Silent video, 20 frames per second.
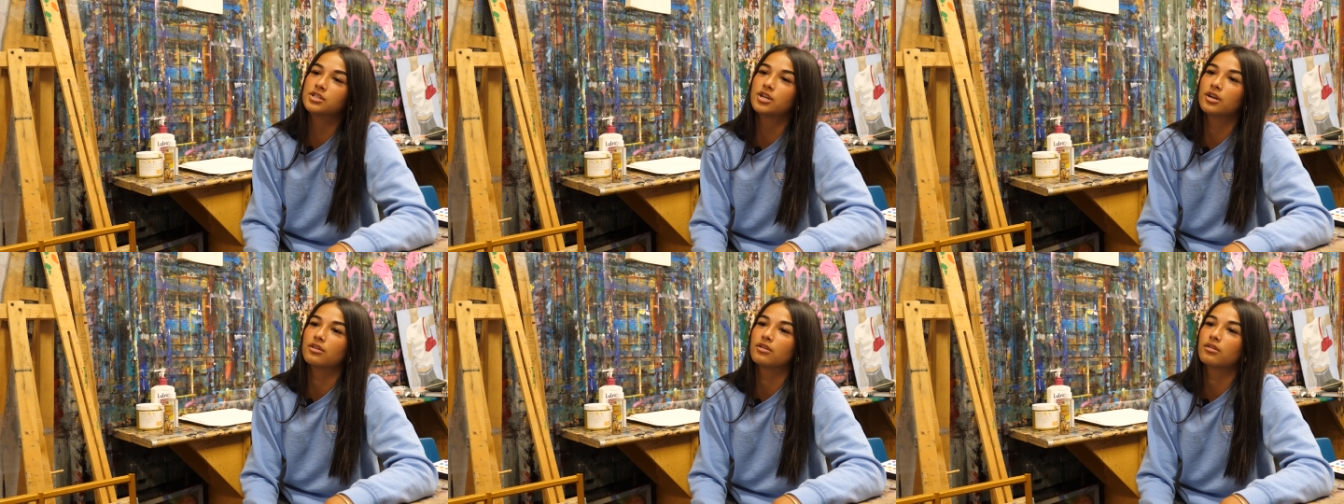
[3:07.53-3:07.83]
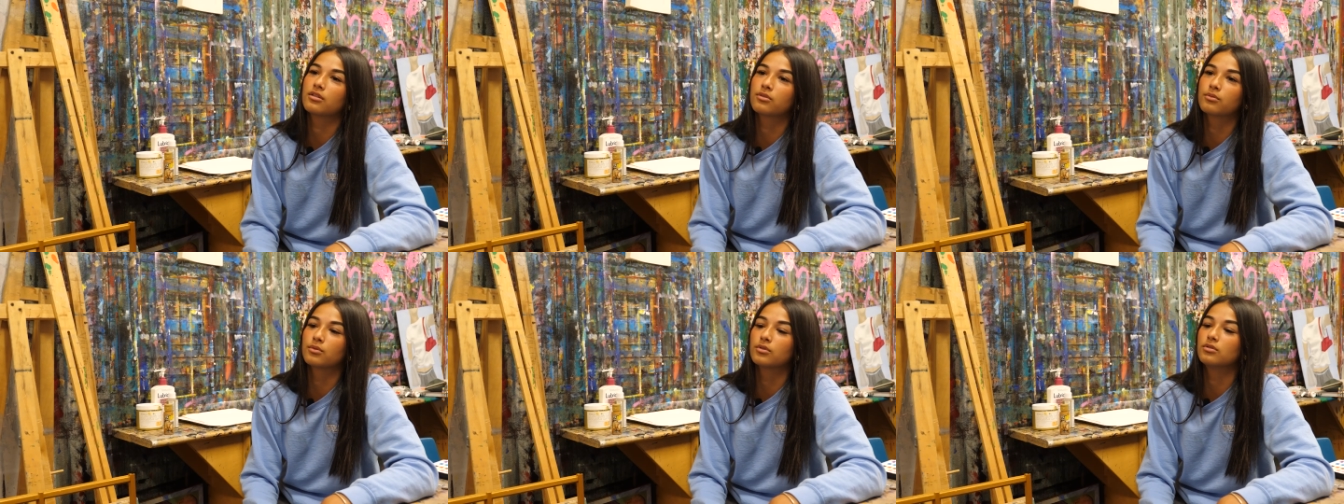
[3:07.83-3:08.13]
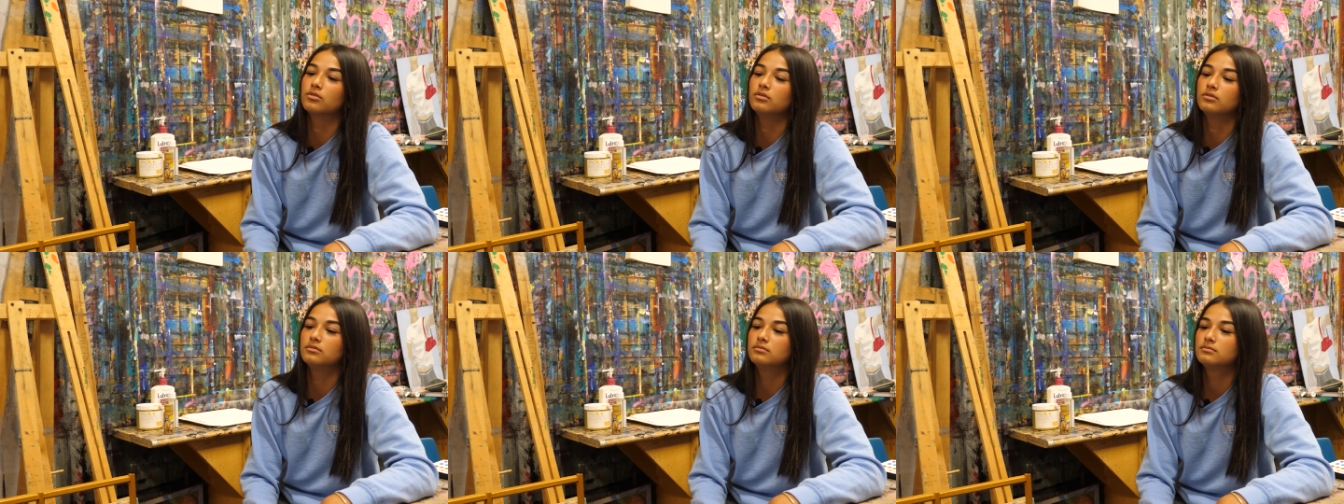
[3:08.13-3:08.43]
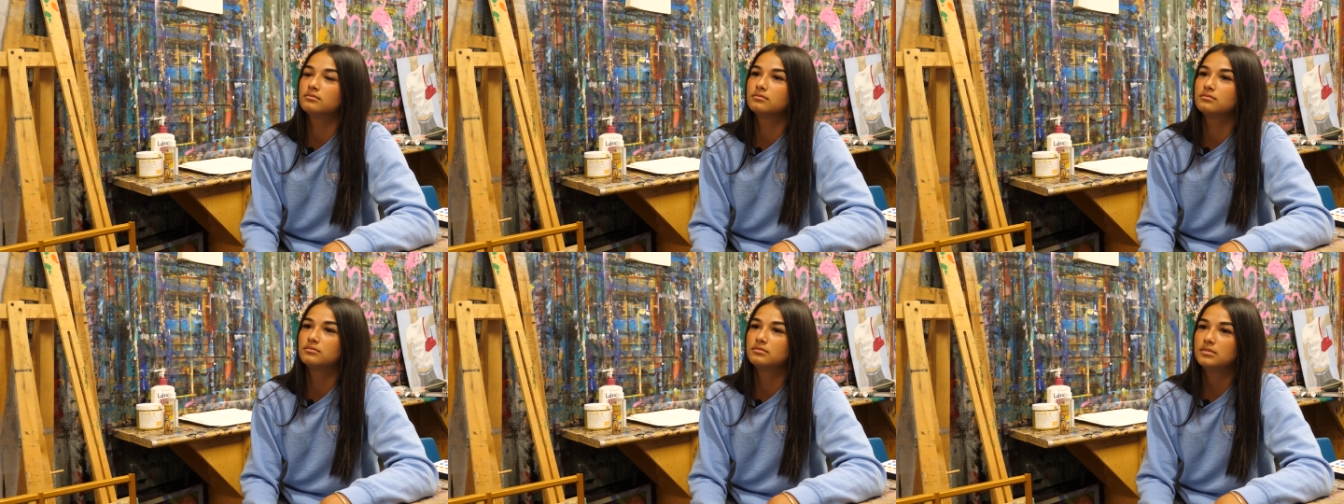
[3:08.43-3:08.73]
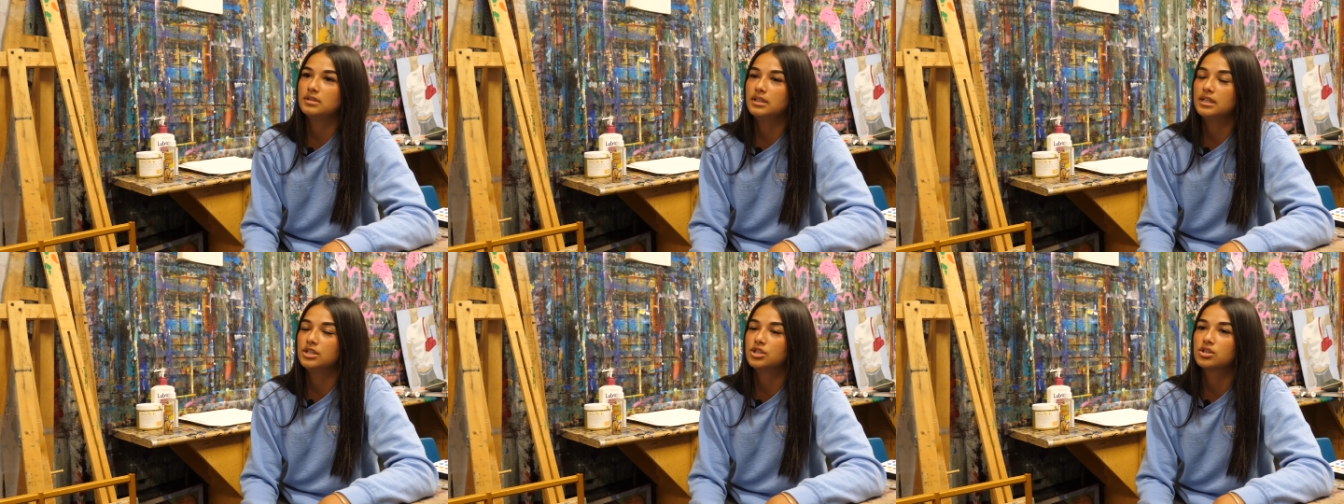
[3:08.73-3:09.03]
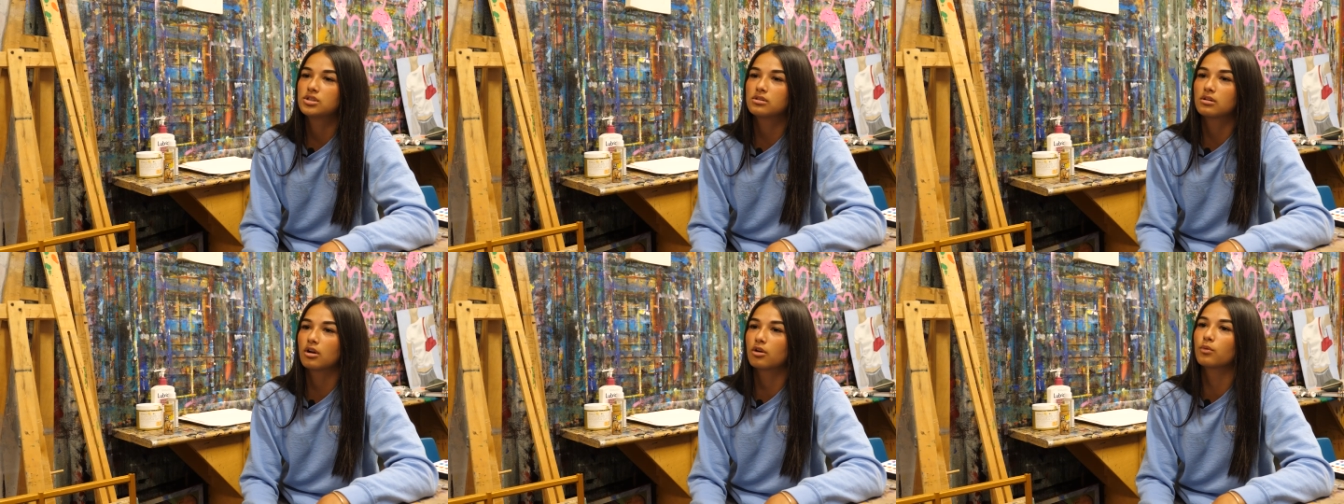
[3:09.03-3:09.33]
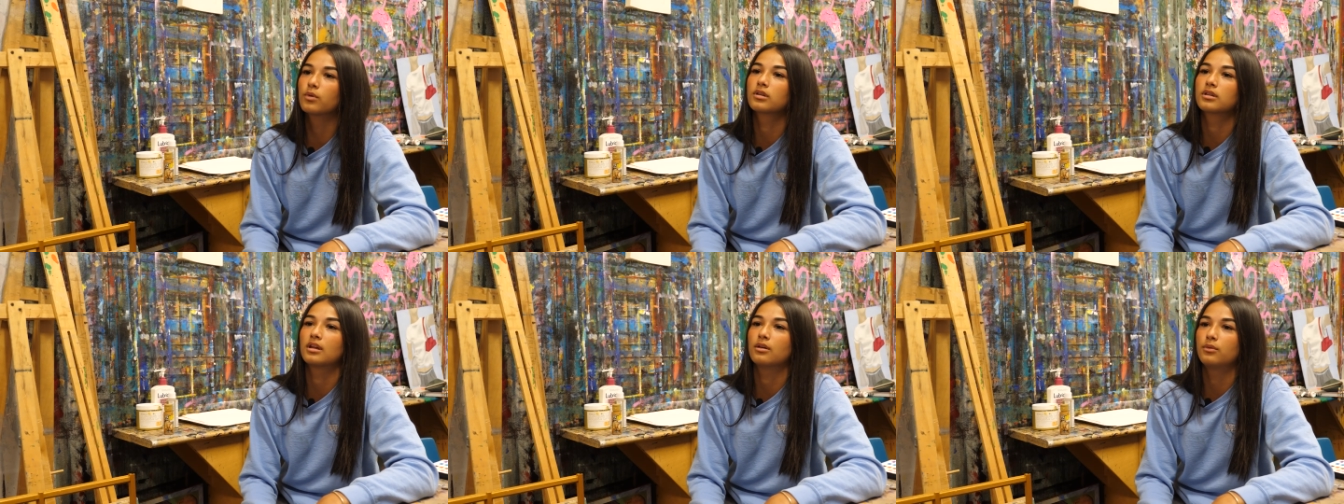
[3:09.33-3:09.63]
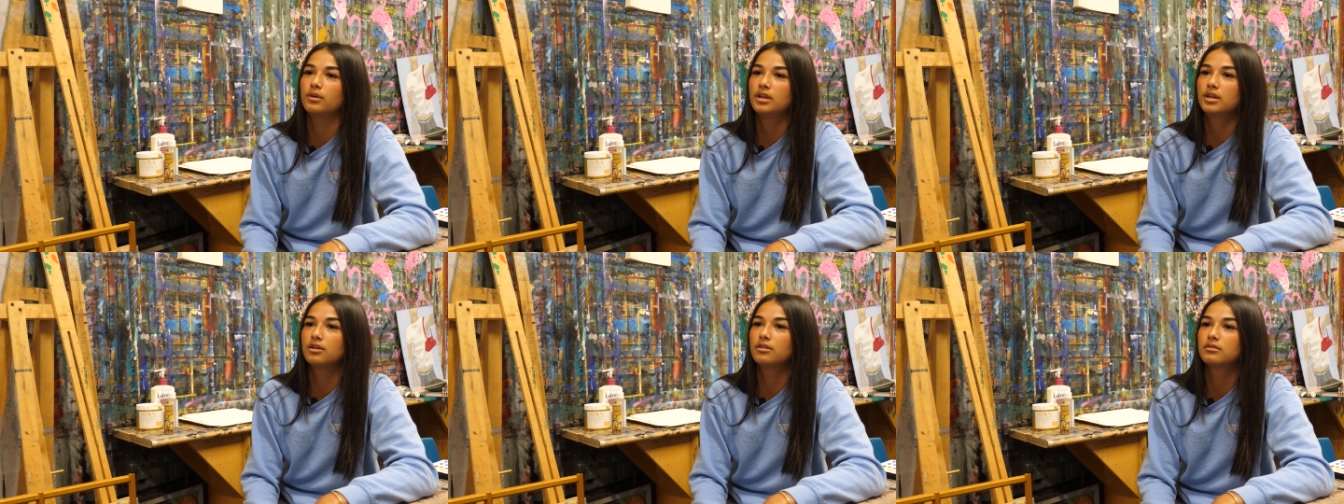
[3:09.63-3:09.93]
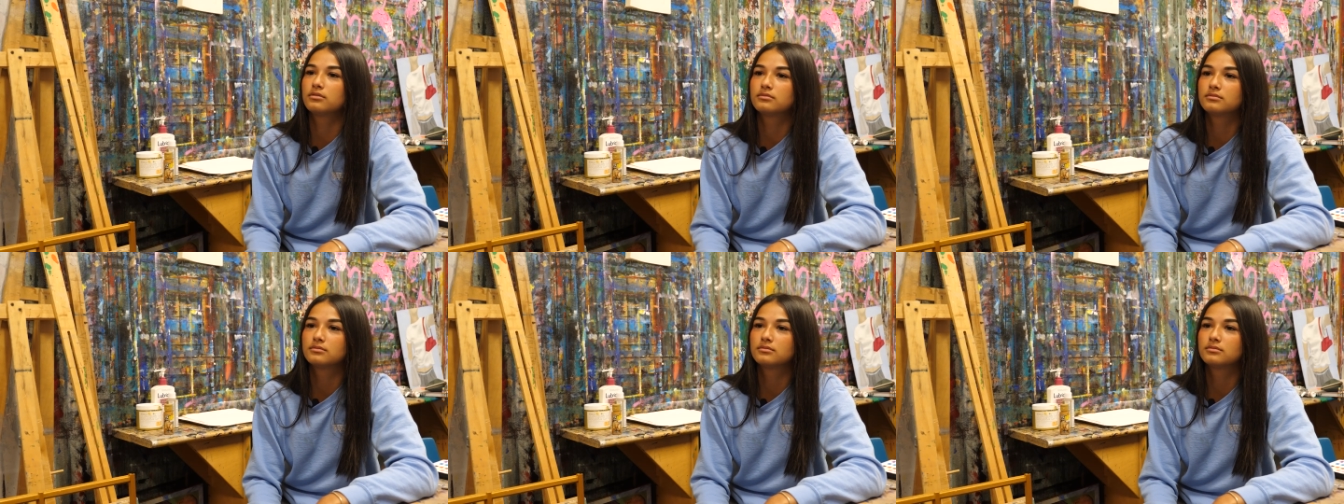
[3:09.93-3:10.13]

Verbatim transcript: each other through each artwork that we do.